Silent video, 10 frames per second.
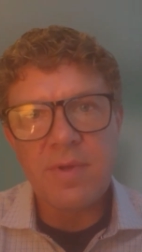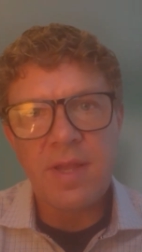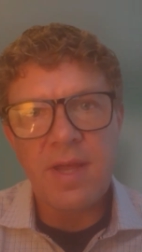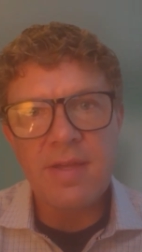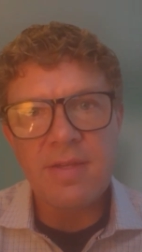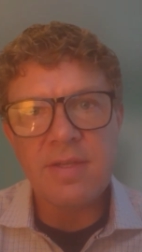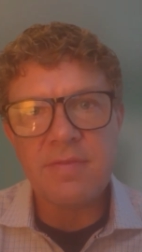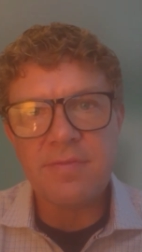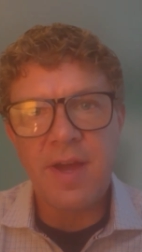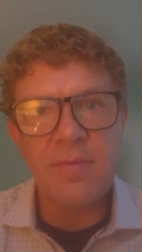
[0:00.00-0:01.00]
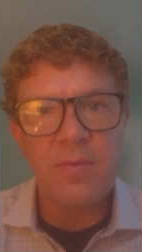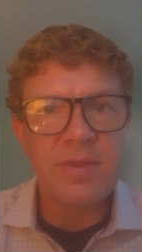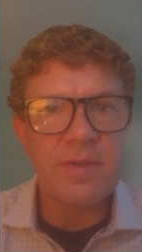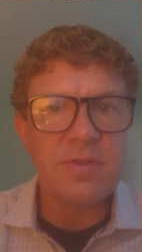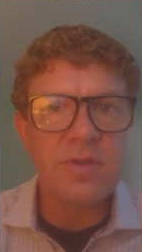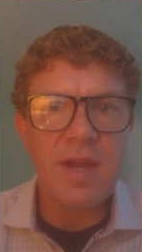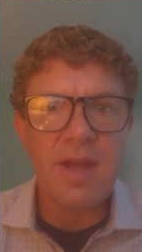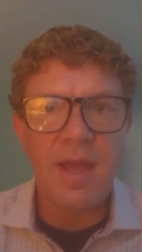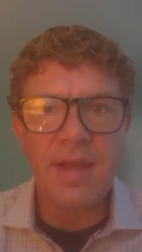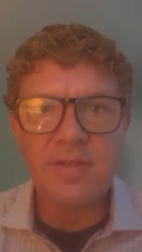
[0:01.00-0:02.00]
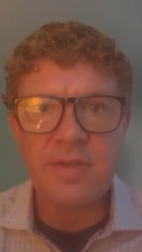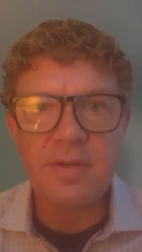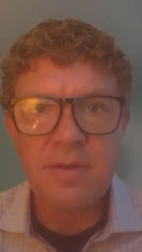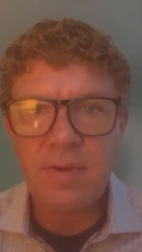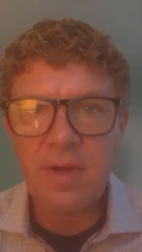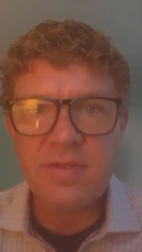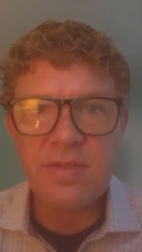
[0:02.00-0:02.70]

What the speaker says: client to define what they're trying to answer, right? So